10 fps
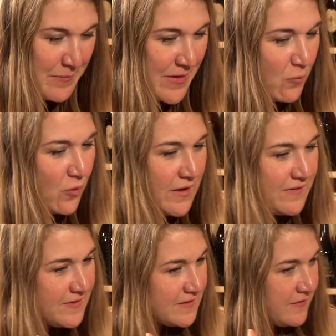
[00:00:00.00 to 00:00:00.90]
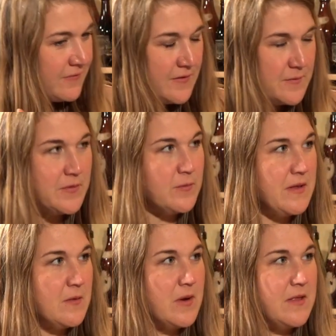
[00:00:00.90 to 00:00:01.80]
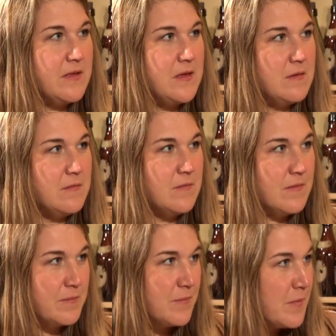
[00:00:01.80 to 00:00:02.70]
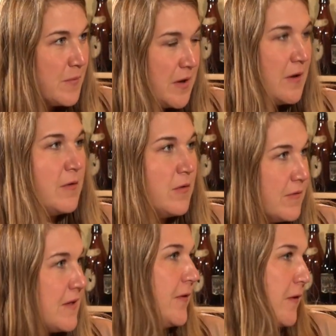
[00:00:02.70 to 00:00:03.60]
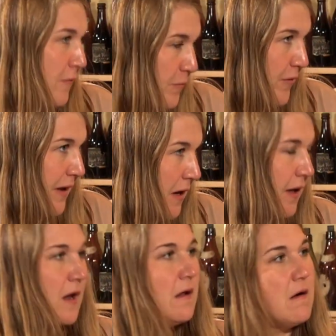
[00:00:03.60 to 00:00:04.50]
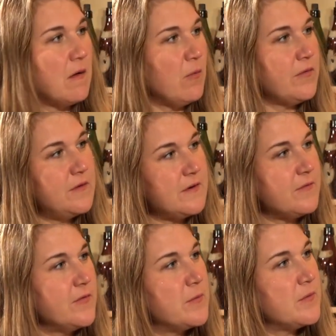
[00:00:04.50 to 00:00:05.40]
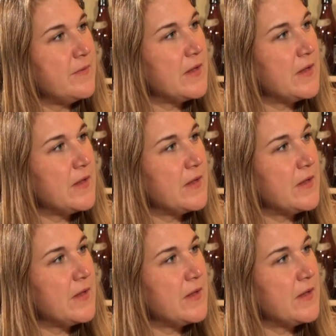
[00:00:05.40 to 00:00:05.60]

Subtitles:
But what is the difference between the way that you said that you're brewing it like a lager? What's the difference between the